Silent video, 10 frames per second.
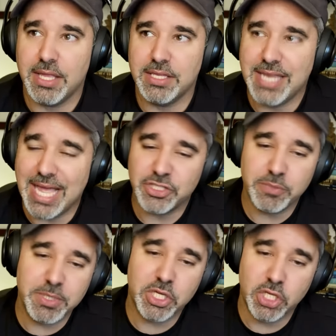Not to
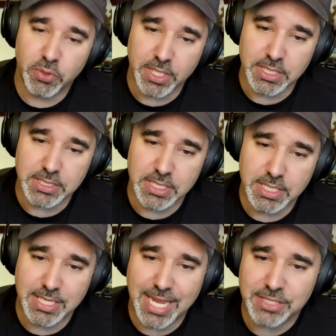be curious,
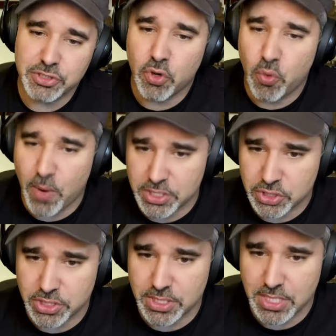not to
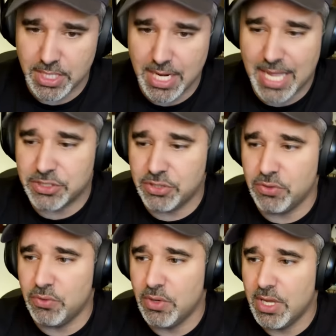question, not
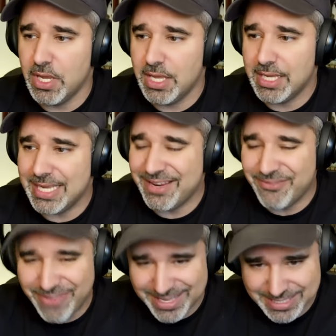to
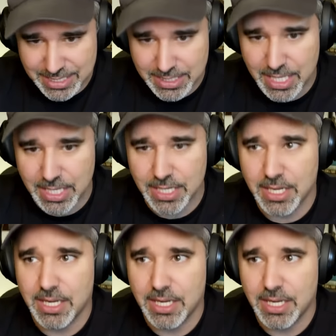investigate.